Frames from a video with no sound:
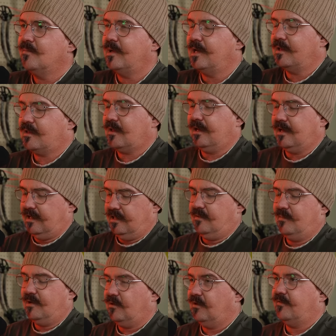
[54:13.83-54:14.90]
but it's like in
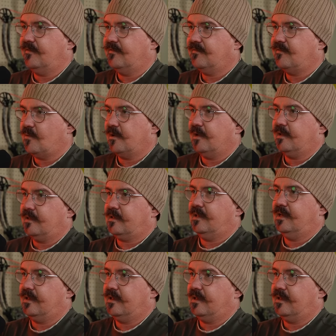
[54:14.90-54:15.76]
the middle of a forest,